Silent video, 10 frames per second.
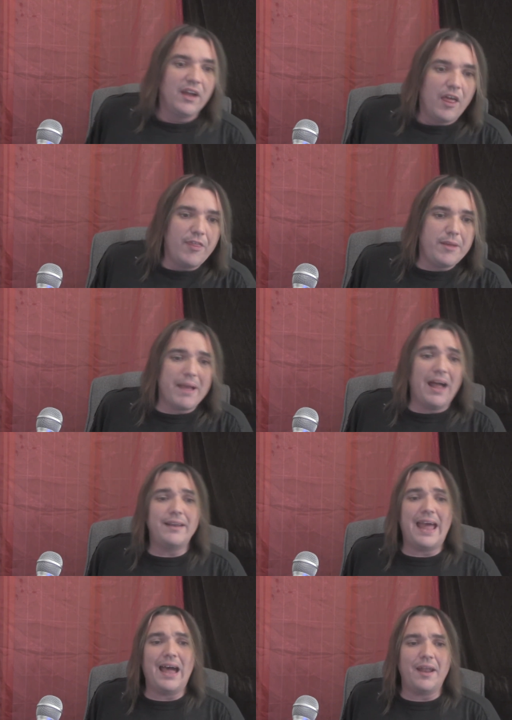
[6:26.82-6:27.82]
The
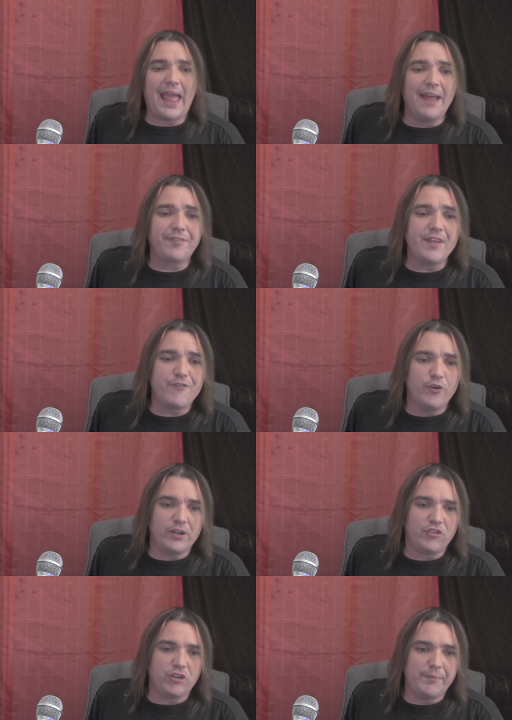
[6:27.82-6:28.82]
meltdown at the
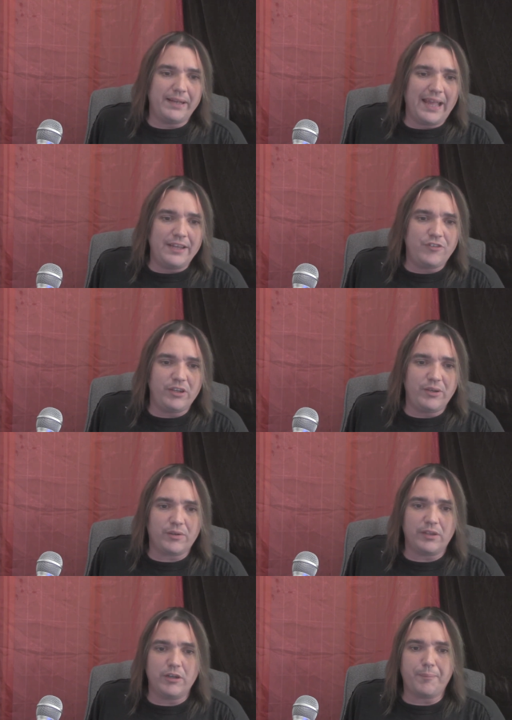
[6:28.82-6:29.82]
Fukushima Daiichi
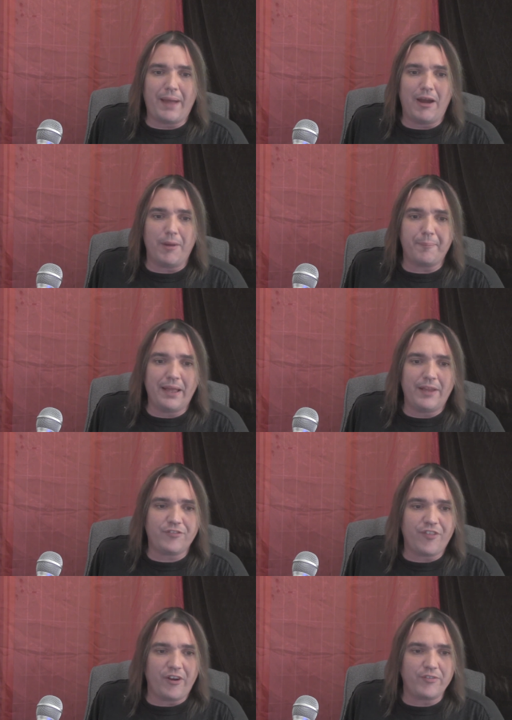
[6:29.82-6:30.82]
nuclear power plant's
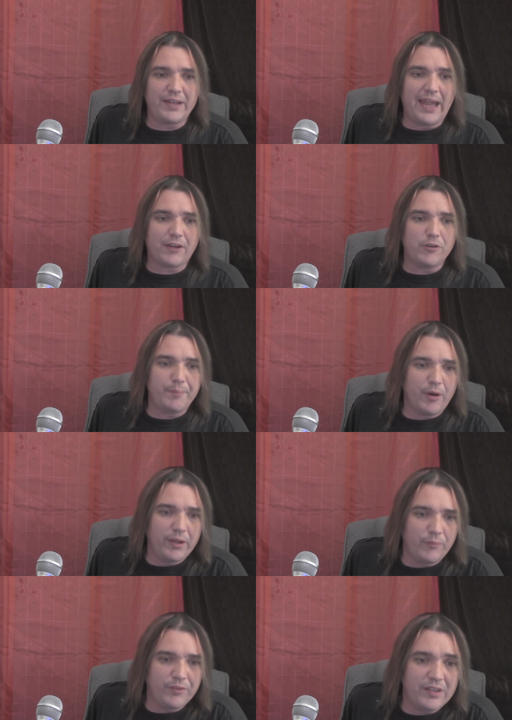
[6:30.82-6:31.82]
3rd reactor
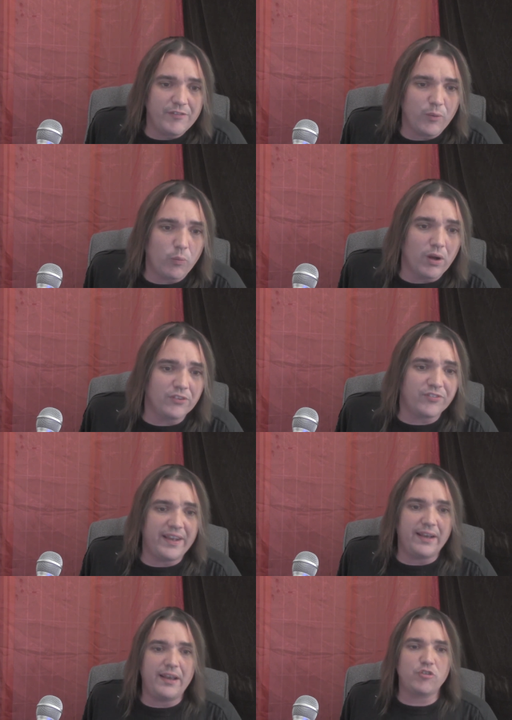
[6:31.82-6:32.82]
building was even worse
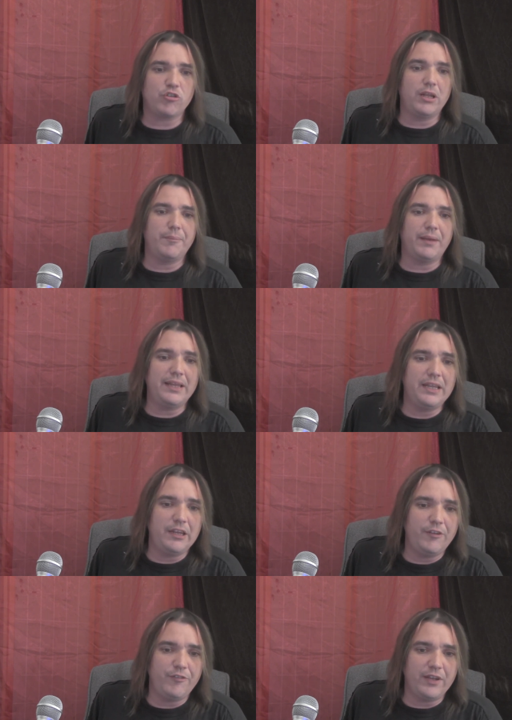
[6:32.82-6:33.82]
than initially
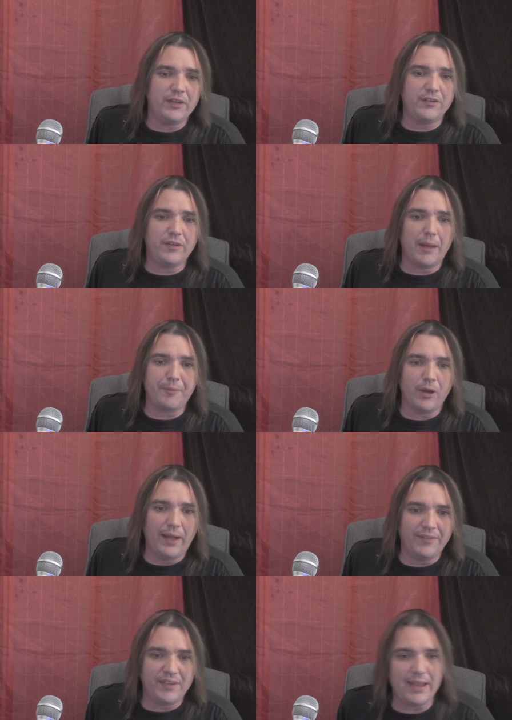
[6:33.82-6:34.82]
believed, TEPCO
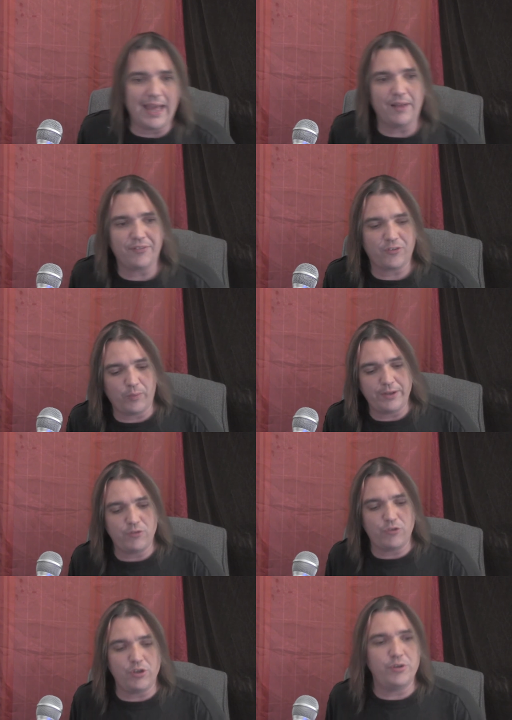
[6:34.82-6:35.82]
has announced. What
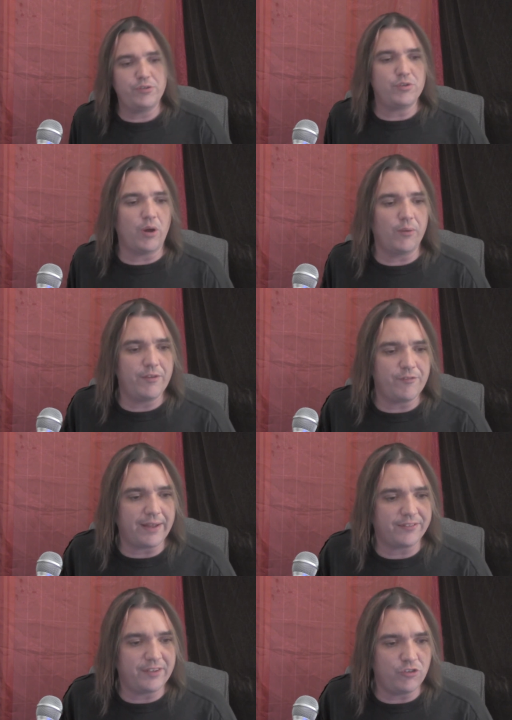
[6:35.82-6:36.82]
do? You don't
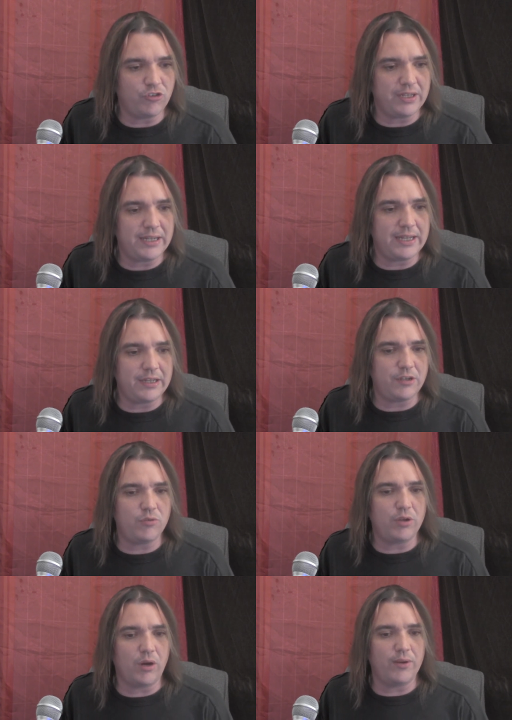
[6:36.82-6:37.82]
invest in GE. You
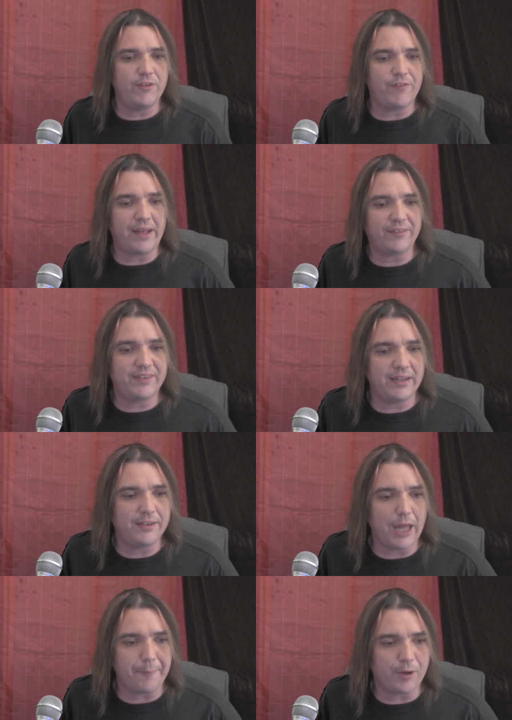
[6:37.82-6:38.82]
don't invest in
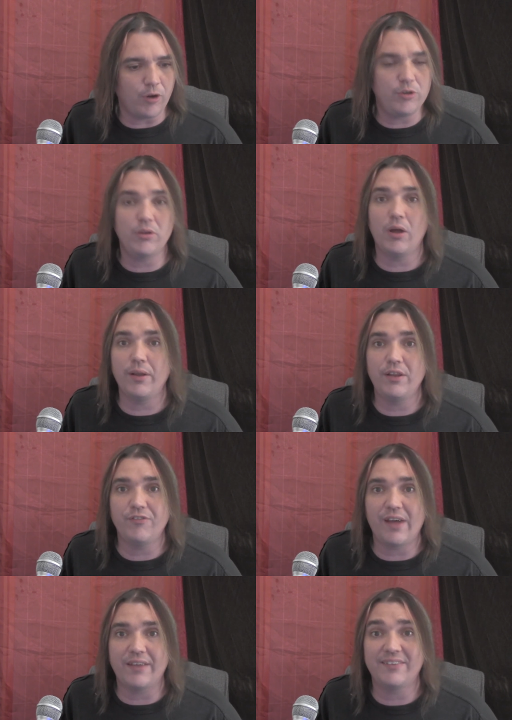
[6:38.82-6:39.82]
TEPCO. You don't
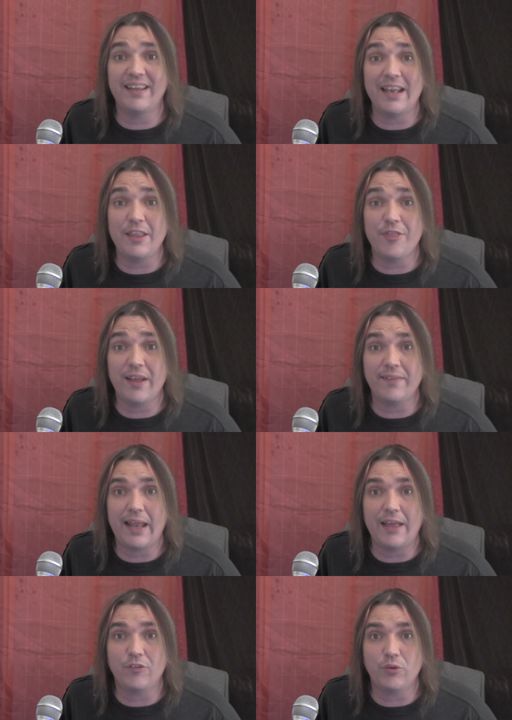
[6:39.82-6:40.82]
invest in anything that
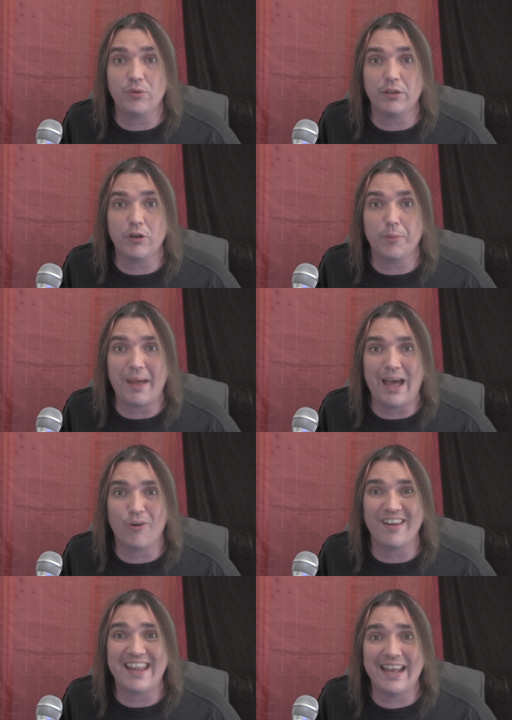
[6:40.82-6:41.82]
has nuclear
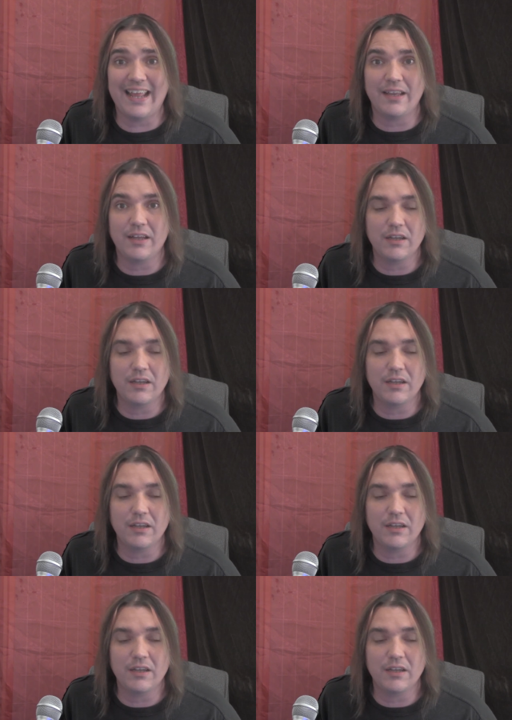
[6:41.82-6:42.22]
power in it